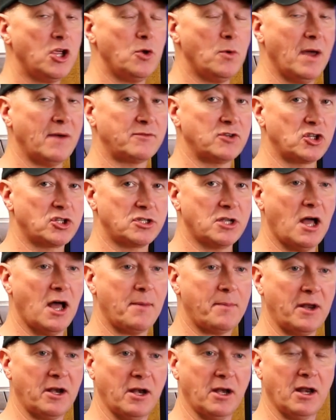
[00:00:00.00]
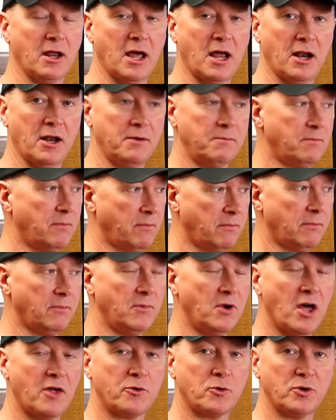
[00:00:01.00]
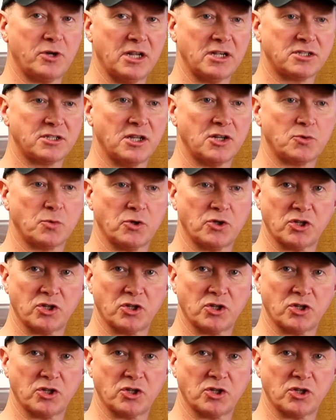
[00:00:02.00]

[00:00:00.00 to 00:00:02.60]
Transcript: You have to stop at another distance,